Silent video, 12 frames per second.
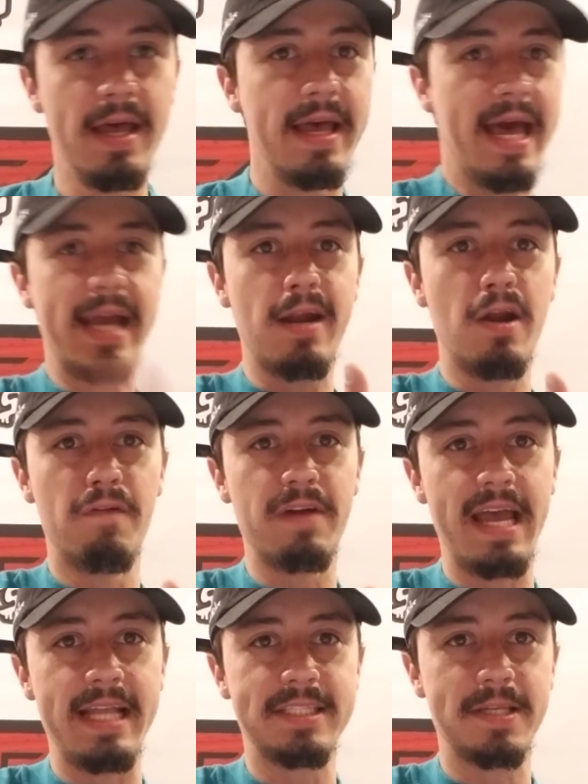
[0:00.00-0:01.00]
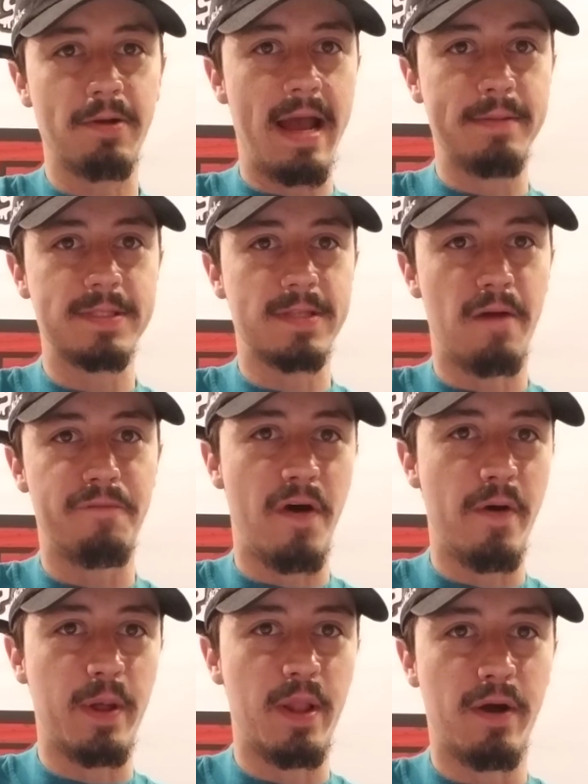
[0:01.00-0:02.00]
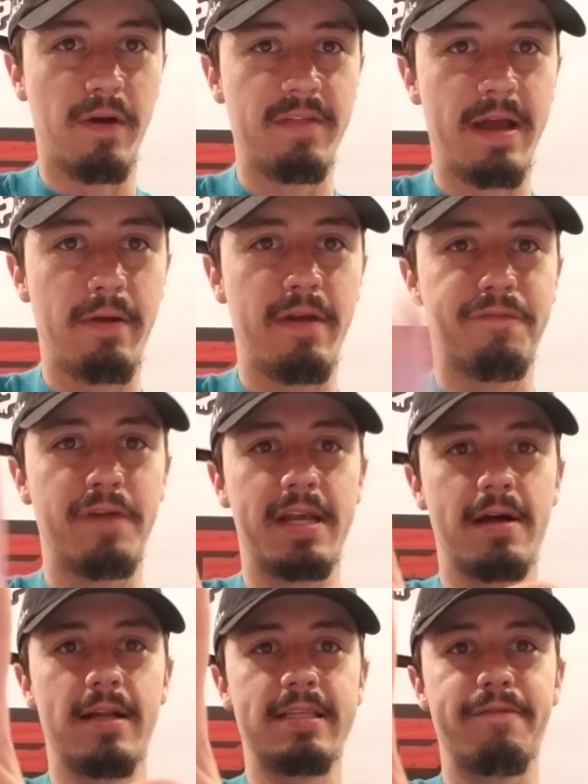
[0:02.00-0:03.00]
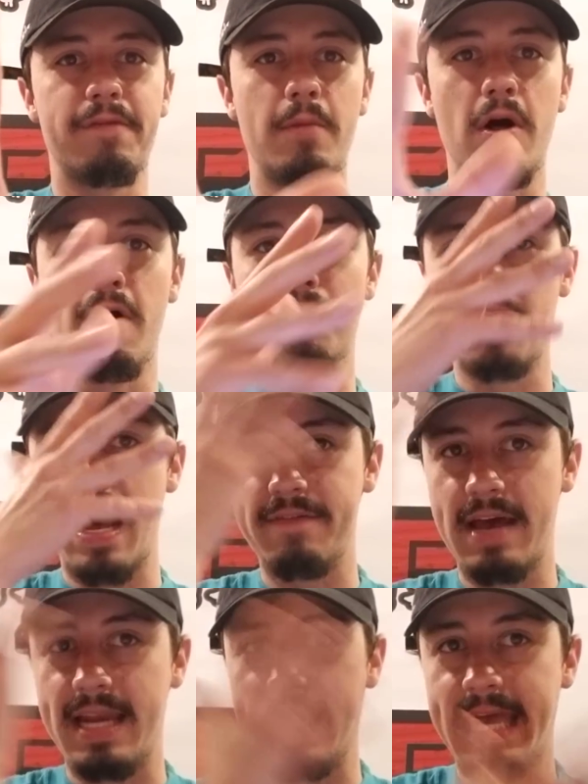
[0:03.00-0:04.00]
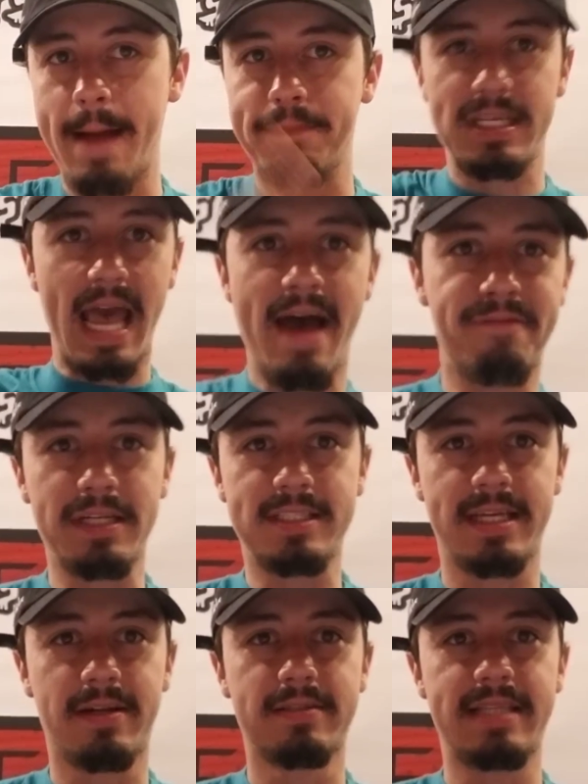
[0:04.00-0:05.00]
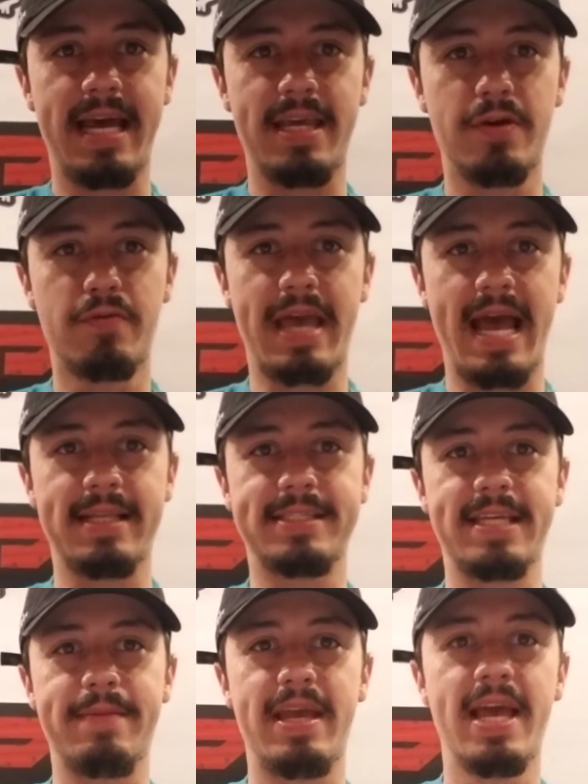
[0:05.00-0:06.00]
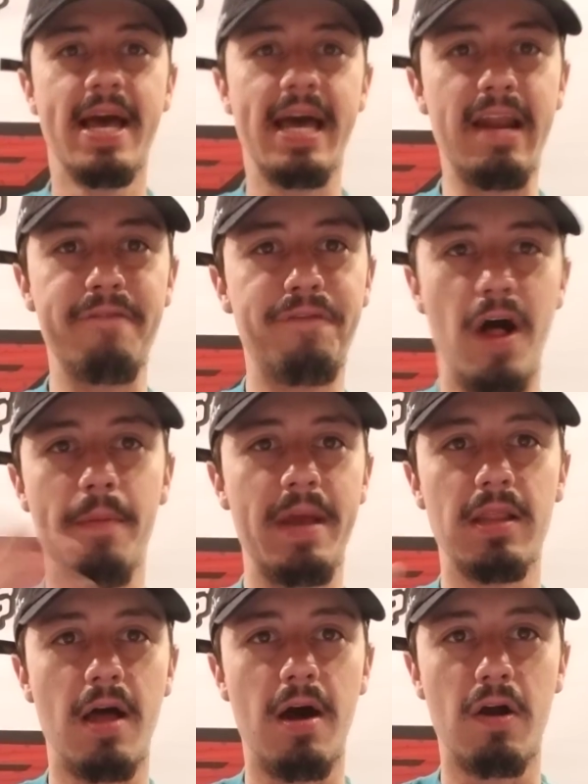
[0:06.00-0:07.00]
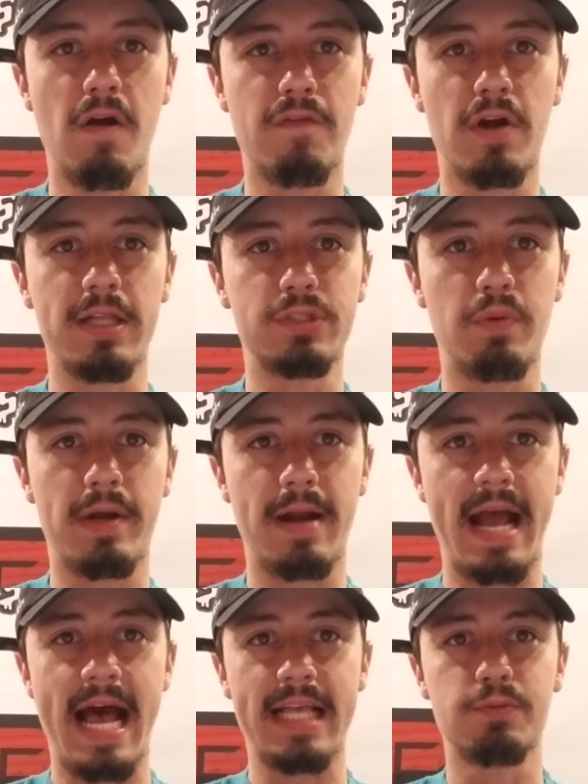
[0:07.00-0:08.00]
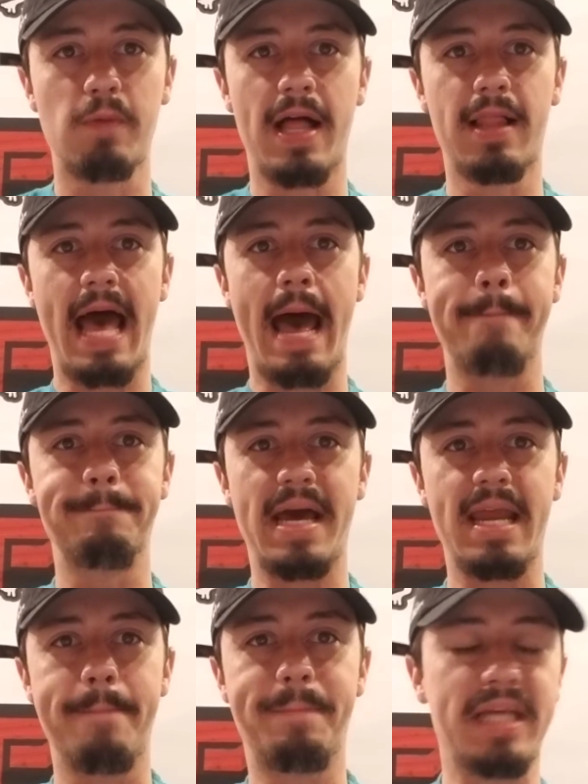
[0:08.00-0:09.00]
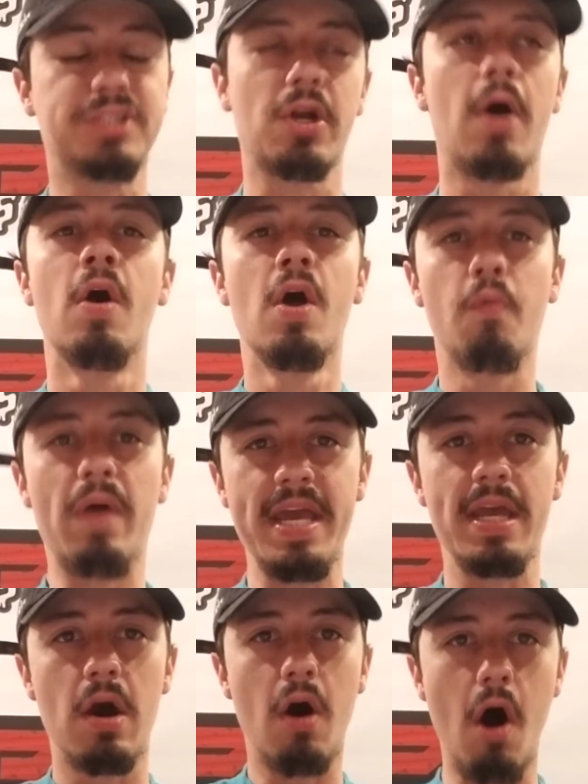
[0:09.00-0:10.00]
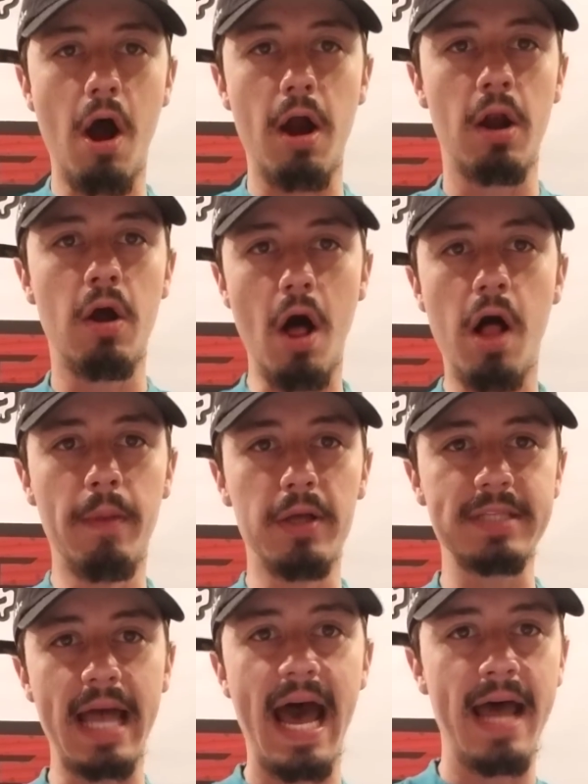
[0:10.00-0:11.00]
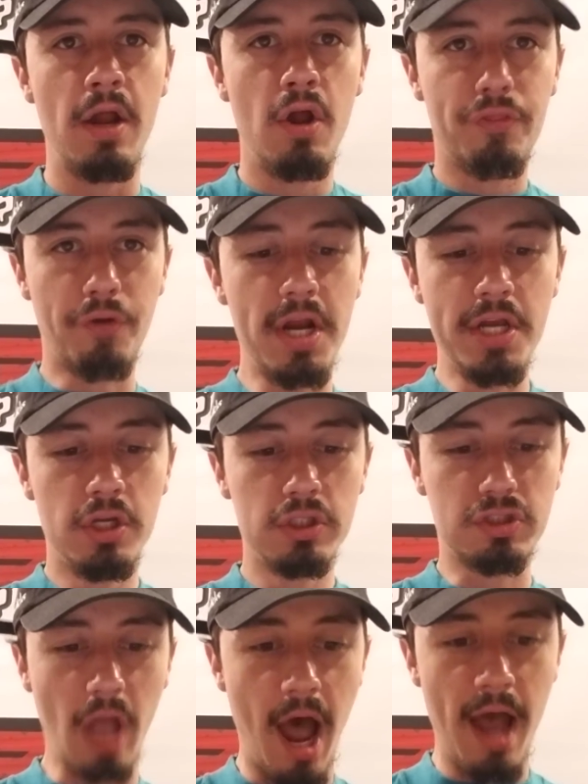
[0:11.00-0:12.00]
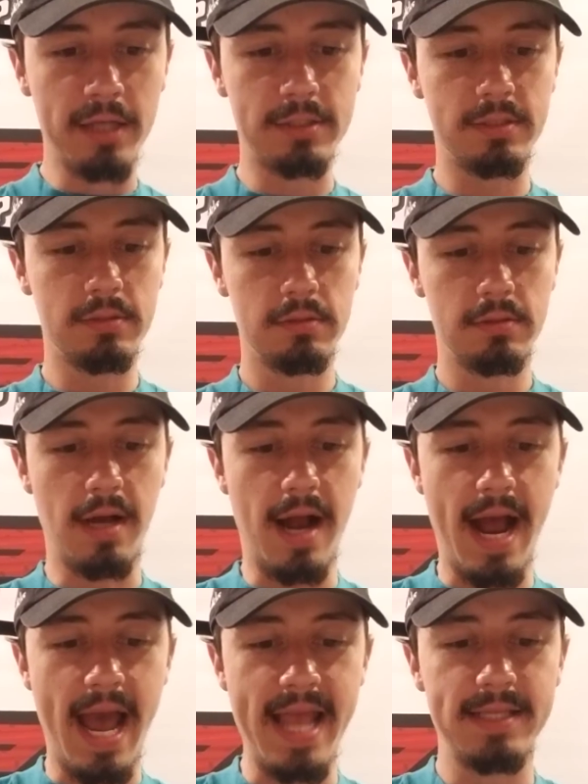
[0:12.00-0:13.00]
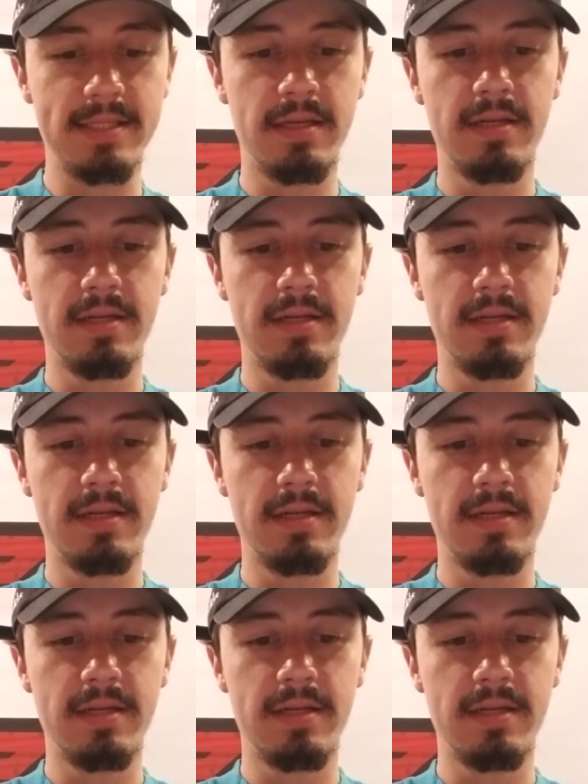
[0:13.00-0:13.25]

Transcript: Head on over to Instagram. Start following along over there. We have free content from all five handicappers every single day. You can't see me. And then follow me along over on Twitter as well at Benny Bistro. We are almost at three stacks. All right?